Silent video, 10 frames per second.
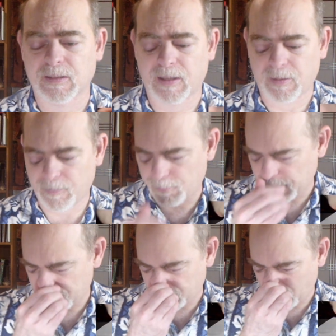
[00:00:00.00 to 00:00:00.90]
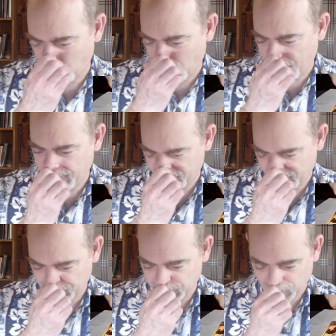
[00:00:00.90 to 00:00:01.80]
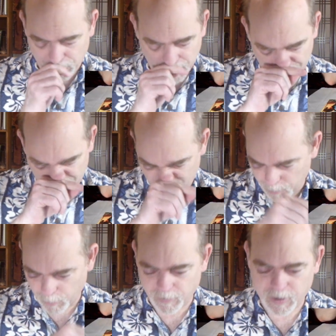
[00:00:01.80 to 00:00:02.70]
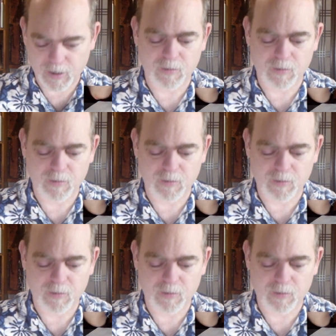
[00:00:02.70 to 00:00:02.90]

that is required of those, or maybe we're